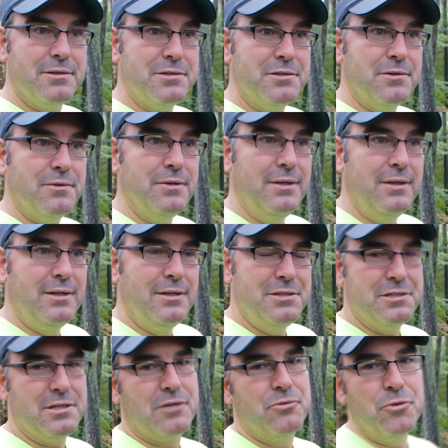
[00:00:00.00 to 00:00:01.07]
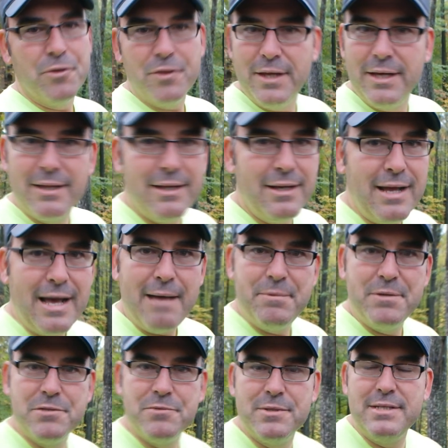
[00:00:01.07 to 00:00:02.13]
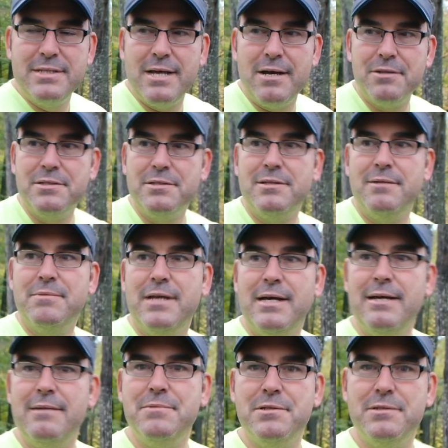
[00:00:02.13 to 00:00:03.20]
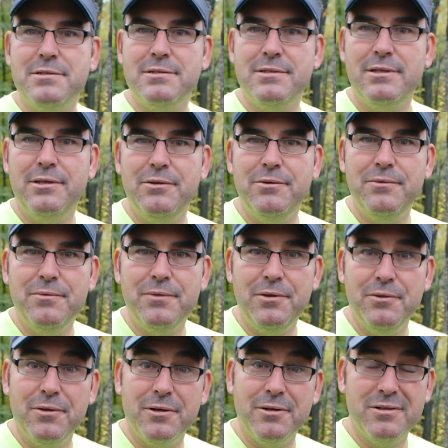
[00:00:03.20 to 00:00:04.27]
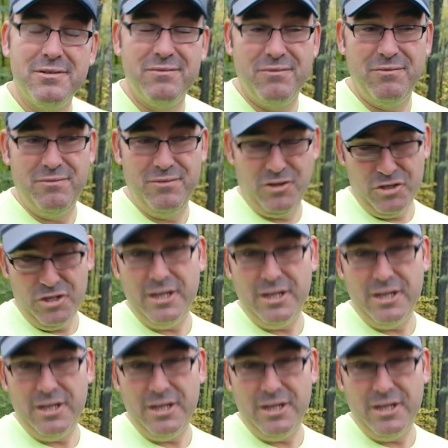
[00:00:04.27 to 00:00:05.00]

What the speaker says: So just a cool thing that happens with these houses sometimes is you learn good